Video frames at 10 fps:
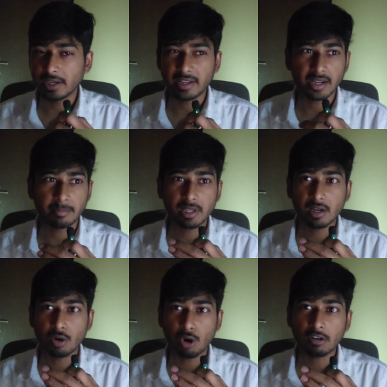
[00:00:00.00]
it can be
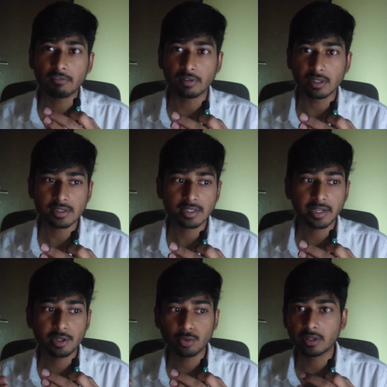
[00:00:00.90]
a lot worse
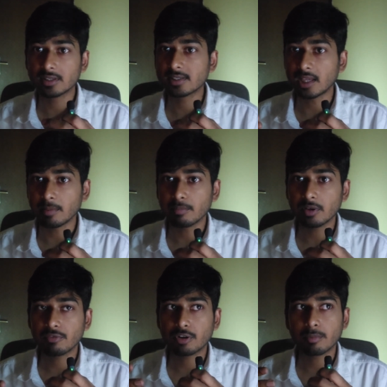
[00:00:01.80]
than doing the same
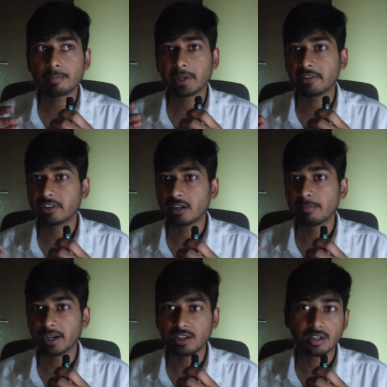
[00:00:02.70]
from a peripheral
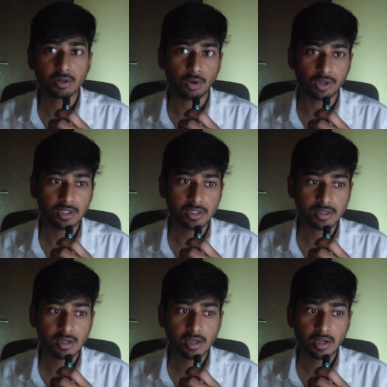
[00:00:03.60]
medical college,